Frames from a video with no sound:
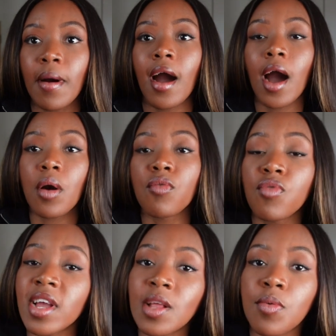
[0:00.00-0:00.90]
how I
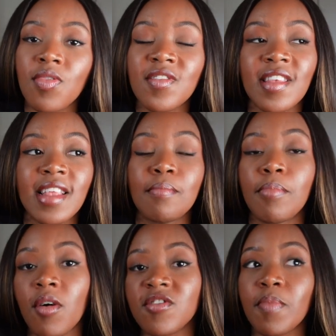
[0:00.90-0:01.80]
really want the Celine
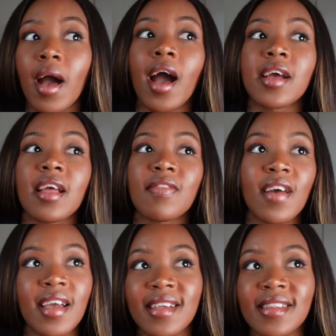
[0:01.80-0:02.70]
Box bag. Like,
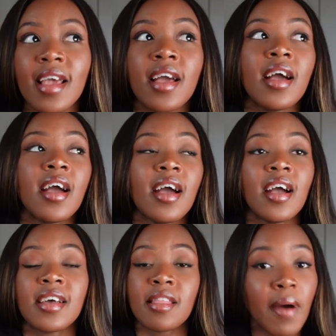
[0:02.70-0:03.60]
that is
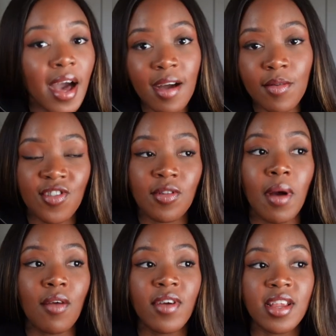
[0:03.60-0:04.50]
the bag which is on
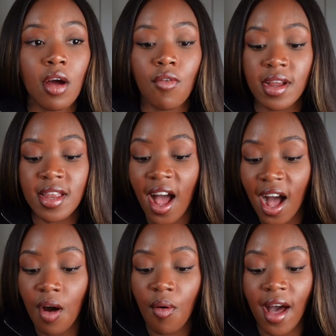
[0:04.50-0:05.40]
my radar right
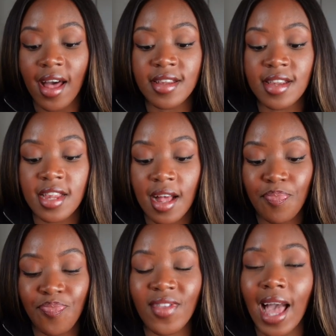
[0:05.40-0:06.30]
now. And
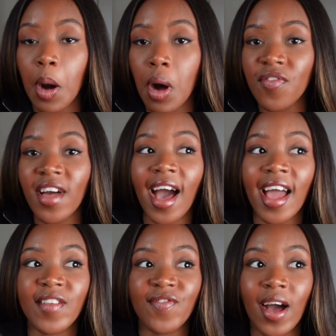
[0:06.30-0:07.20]
however, I
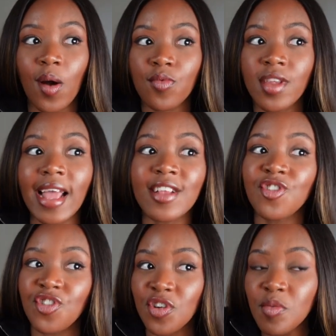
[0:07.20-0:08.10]
had found a
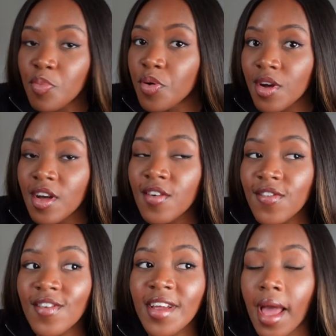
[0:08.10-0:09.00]
dupe
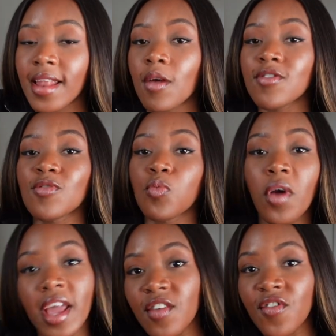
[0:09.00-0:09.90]
for it and I was just
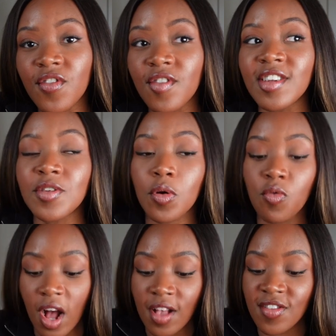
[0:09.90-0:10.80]
waiting for it to
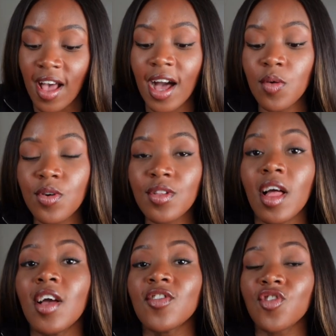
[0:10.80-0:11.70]
arrive. So I
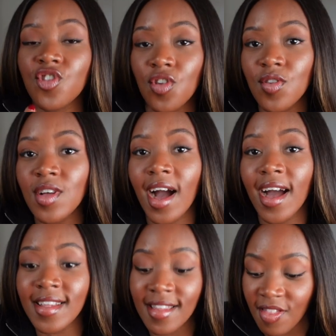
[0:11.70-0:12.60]
will show you
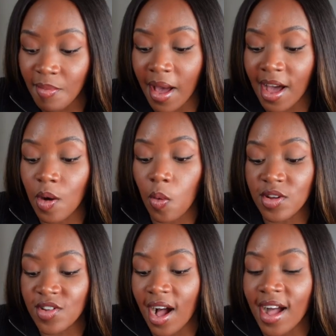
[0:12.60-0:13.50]
guys the bag
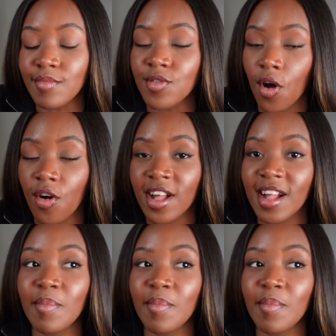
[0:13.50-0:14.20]
which I'm talking